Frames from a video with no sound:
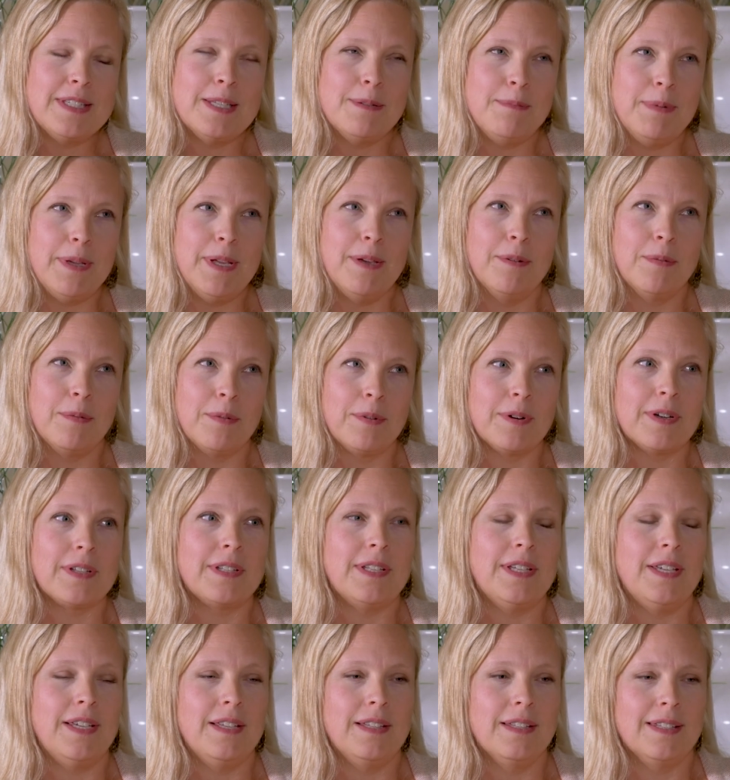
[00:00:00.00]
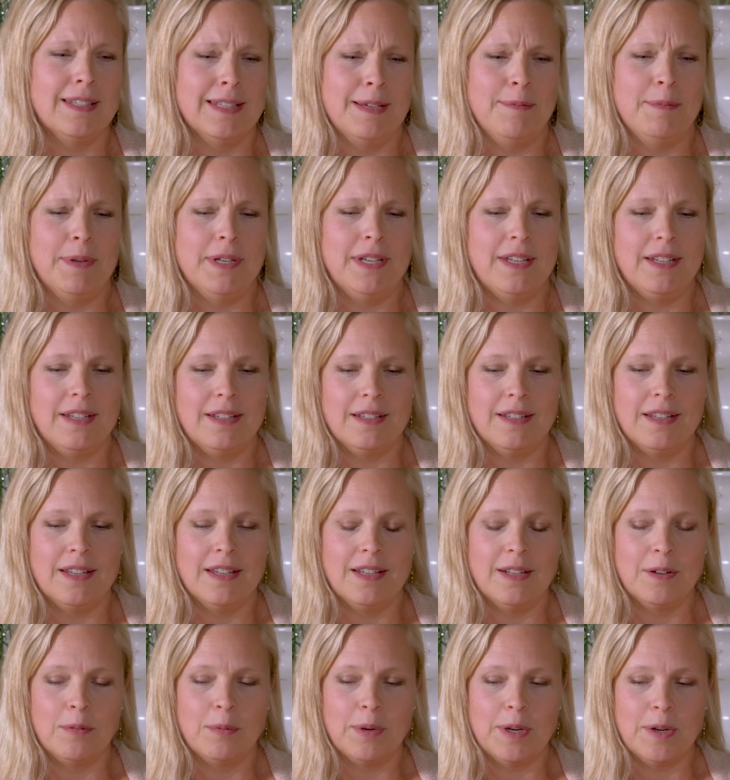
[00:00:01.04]
it to be really limiting
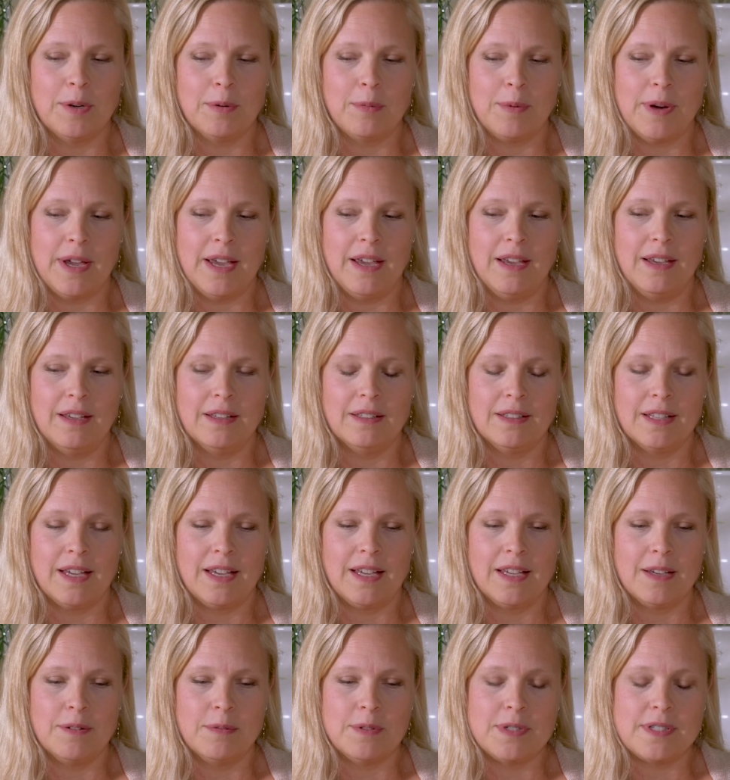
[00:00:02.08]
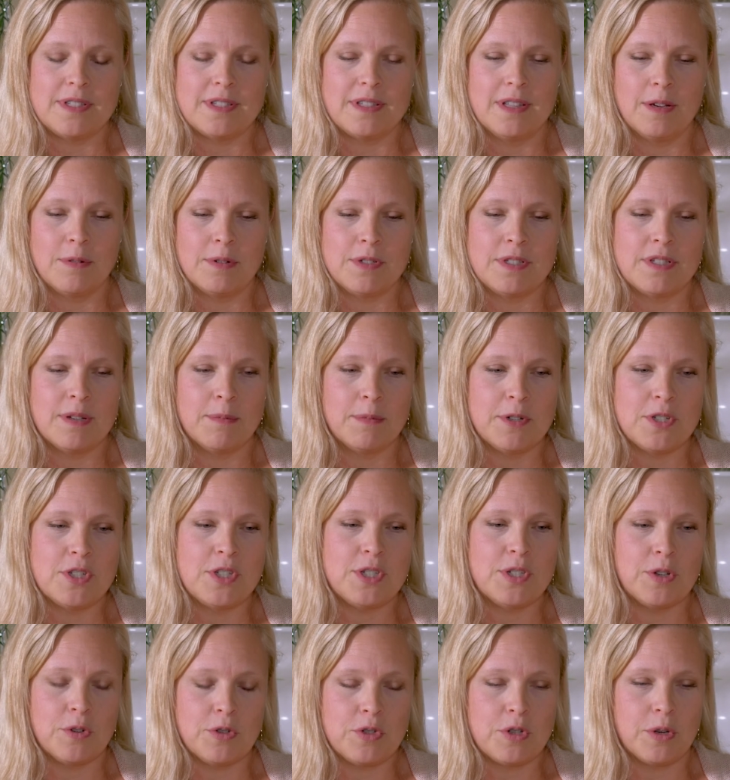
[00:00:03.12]
in a weird way. Like, there was so much
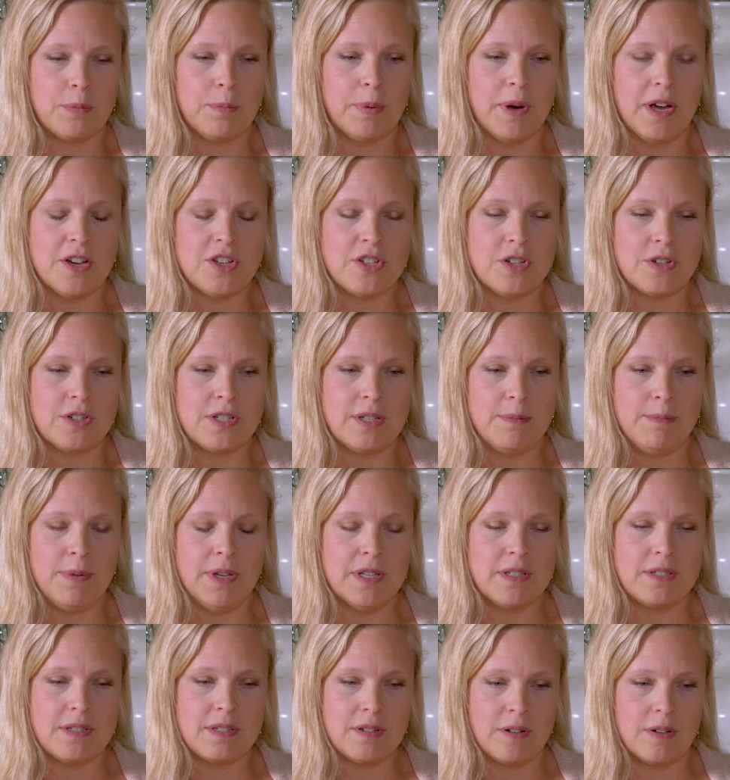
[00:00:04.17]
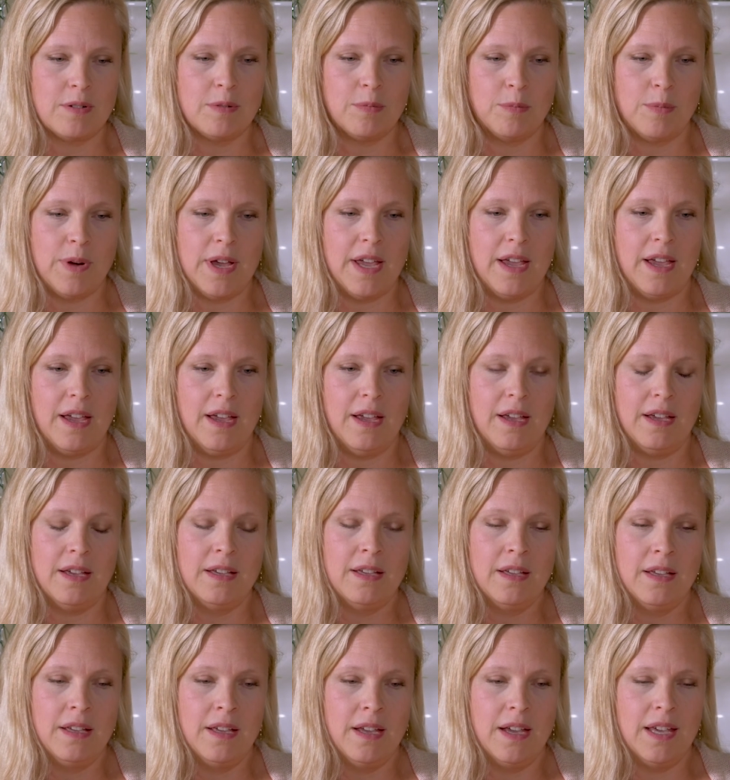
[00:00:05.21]
social pressure to be a certain way.
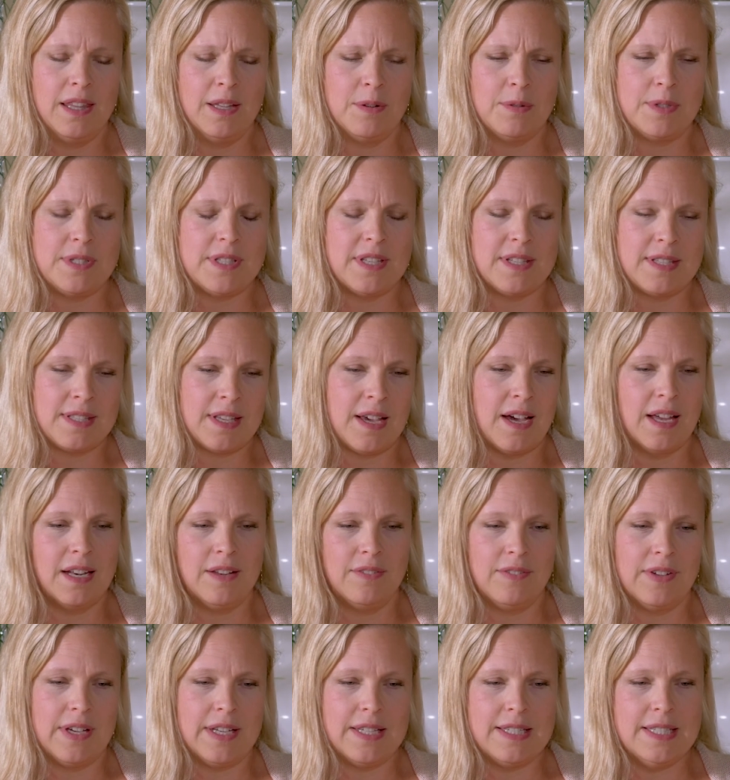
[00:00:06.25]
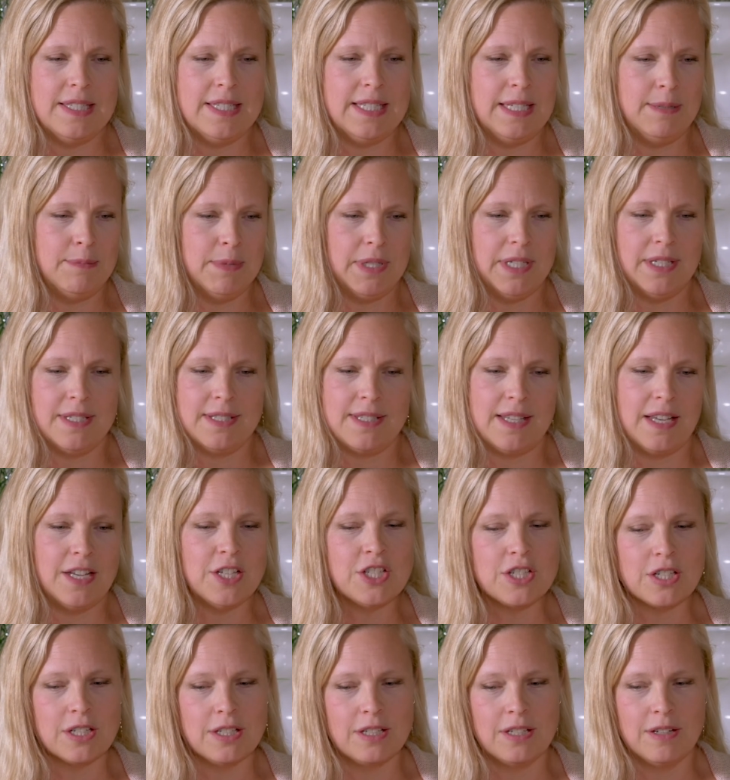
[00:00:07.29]
And there was this kind of like
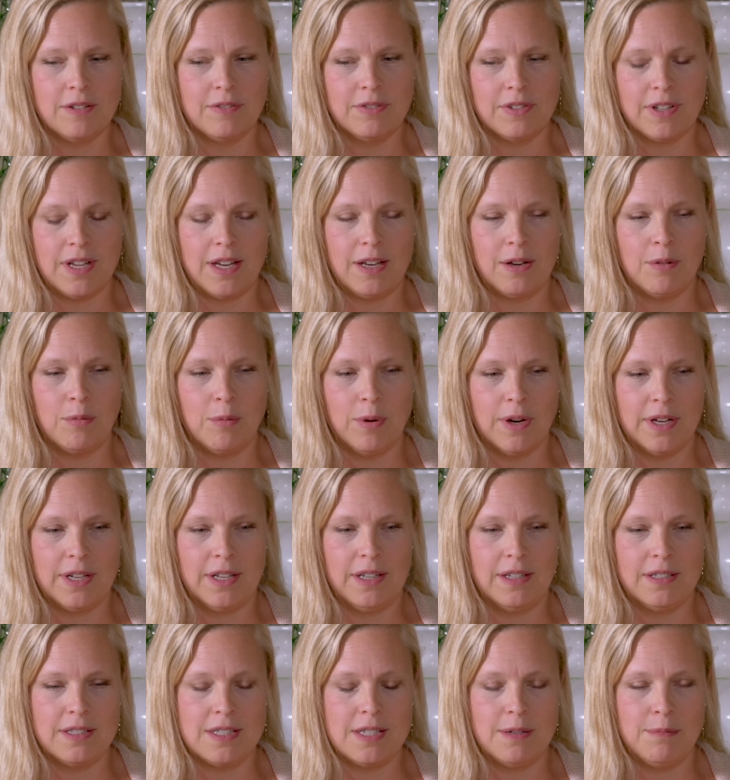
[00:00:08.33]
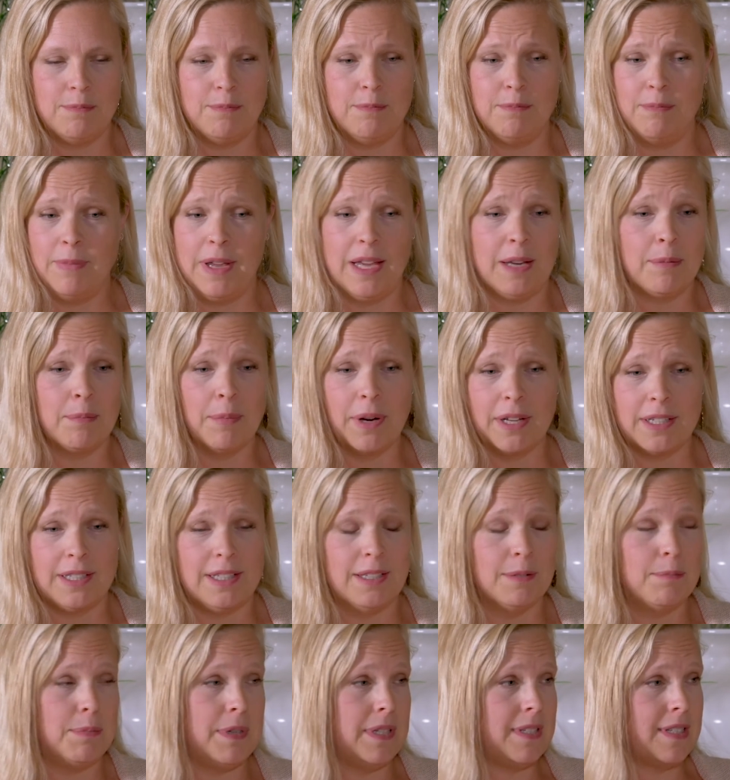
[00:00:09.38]
demonization of like wanting to make
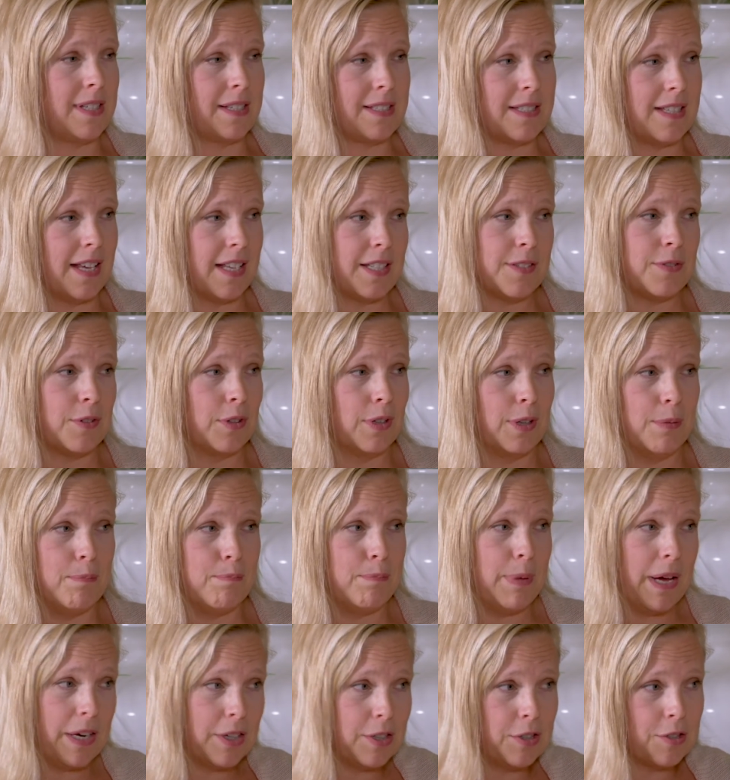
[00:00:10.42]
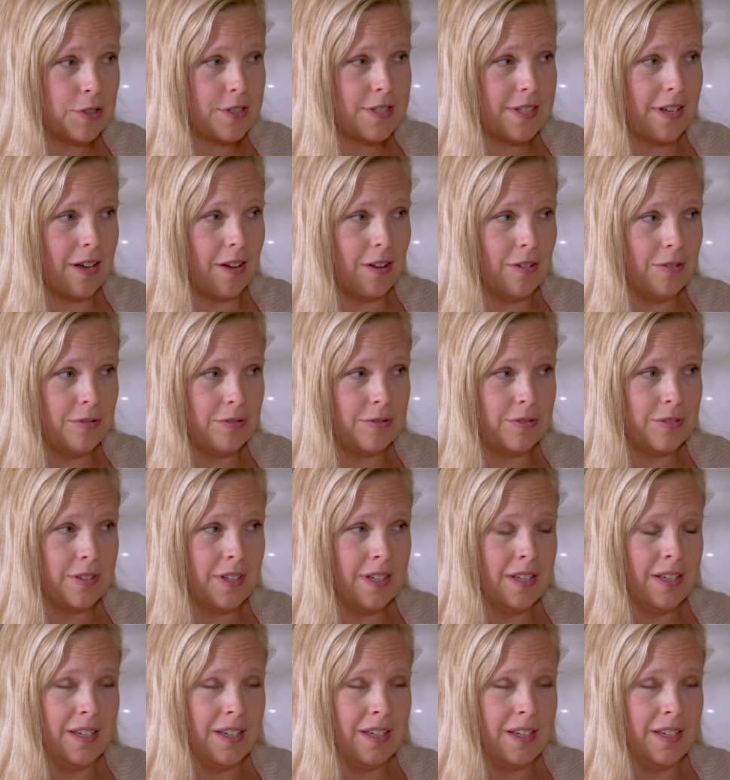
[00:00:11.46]
money and be successful and better yourself.